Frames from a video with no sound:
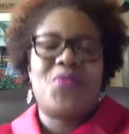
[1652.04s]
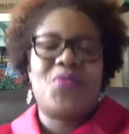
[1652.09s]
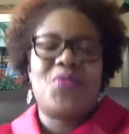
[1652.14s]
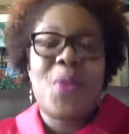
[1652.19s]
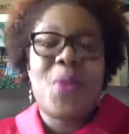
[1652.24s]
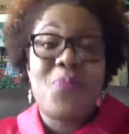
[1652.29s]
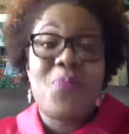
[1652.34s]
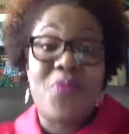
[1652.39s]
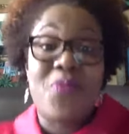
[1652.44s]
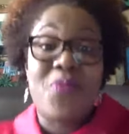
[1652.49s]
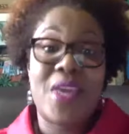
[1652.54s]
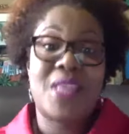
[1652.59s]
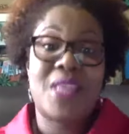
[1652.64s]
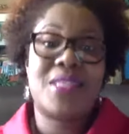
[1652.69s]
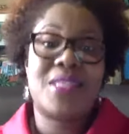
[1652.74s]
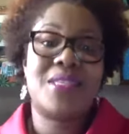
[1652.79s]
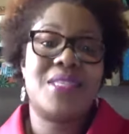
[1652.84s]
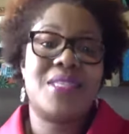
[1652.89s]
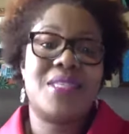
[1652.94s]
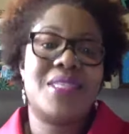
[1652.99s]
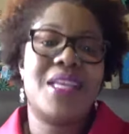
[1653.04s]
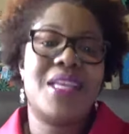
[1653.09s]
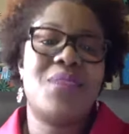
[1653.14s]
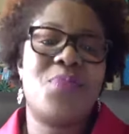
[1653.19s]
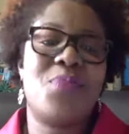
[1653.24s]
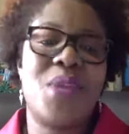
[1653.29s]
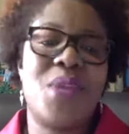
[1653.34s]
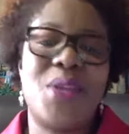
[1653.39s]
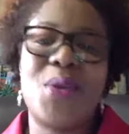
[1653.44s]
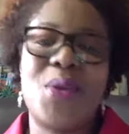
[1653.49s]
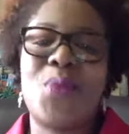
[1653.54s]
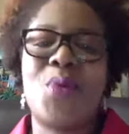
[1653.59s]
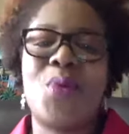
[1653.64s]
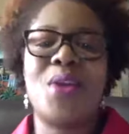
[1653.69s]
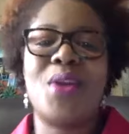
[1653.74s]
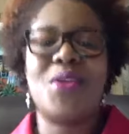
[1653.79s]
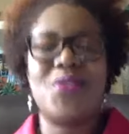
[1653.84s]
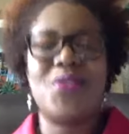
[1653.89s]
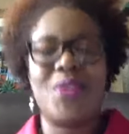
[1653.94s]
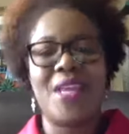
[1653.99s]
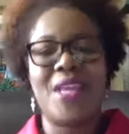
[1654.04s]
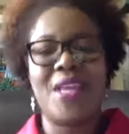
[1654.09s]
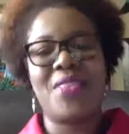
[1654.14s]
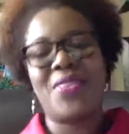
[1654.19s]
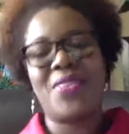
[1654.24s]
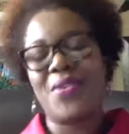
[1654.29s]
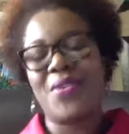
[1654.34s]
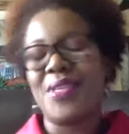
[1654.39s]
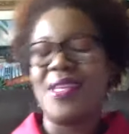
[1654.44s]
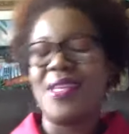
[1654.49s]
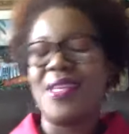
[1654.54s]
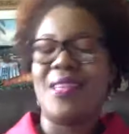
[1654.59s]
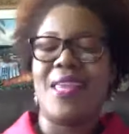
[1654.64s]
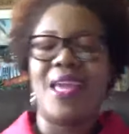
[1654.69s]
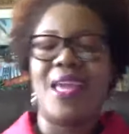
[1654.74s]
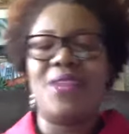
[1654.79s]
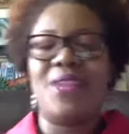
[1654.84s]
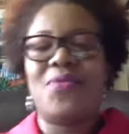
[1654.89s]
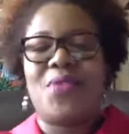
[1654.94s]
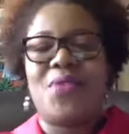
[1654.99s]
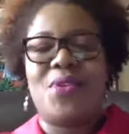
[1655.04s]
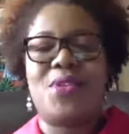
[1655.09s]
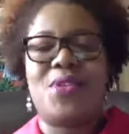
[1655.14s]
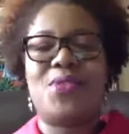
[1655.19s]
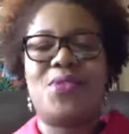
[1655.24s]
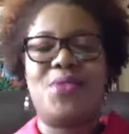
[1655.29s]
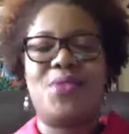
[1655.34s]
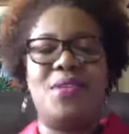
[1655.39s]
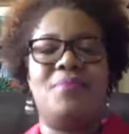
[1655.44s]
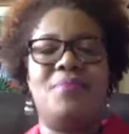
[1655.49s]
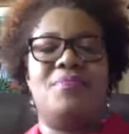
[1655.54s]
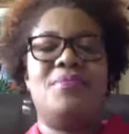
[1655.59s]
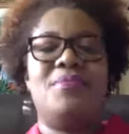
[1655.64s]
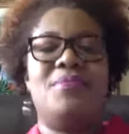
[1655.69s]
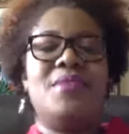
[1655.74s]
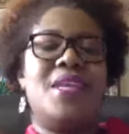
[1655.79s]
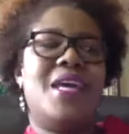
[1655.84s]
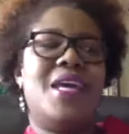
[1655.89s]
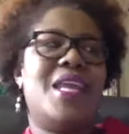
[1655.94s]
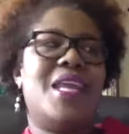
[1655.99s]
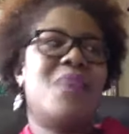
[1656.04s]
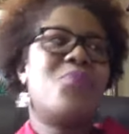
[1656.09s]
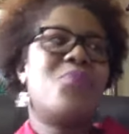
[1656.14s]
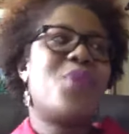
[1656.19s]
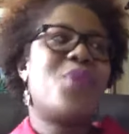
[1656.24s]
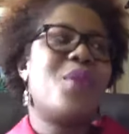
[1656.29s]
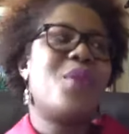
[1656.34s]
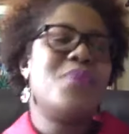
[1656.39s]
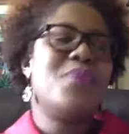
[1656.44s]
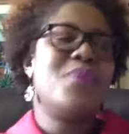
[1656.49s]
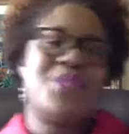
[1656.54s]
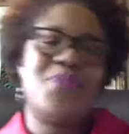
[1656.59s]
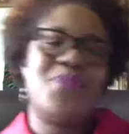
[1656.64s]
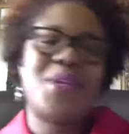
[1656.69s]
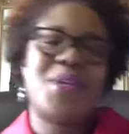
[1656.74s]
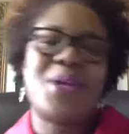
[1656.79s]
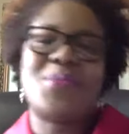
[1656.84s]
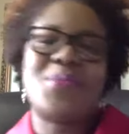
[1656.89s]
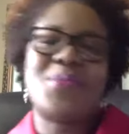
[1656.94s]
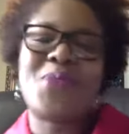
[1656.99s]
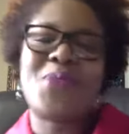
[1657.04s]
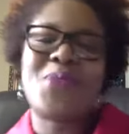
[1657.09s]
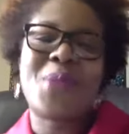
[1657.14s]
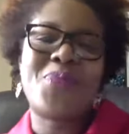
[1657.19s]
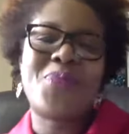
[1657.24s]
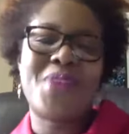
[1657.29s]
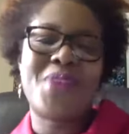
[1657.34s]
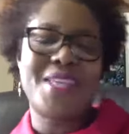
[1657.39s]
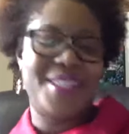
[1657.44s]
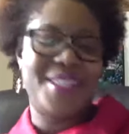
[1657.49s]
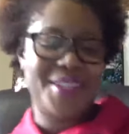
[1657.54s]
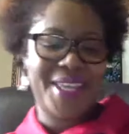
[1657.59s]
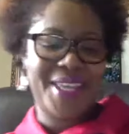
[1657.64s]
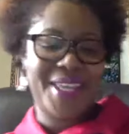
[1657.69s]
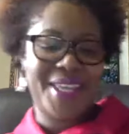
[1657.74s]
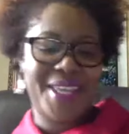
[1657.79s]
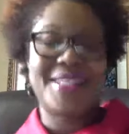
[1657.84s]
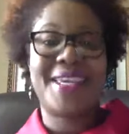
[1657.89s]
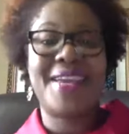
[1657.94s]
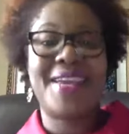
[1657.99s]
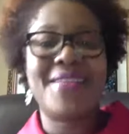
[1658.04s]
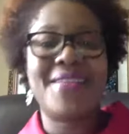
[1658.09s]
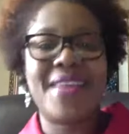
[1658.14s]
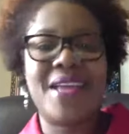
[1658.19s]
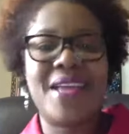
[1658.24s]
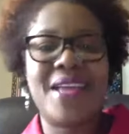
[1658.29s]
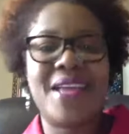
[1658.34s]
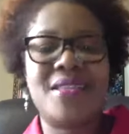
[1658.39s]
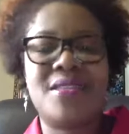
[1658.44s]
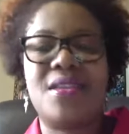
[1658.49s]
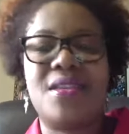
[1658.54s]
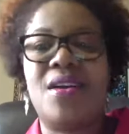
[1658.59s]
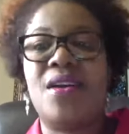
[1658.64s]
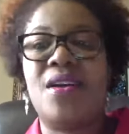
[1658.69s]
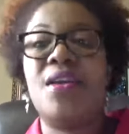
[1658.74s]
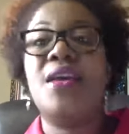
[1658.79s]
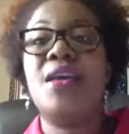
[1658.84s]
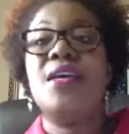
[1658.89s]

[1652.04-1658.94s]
RepFest, celebrating our 130th anniversary. And I promise if you come to RepFest, you'll get to hear that song.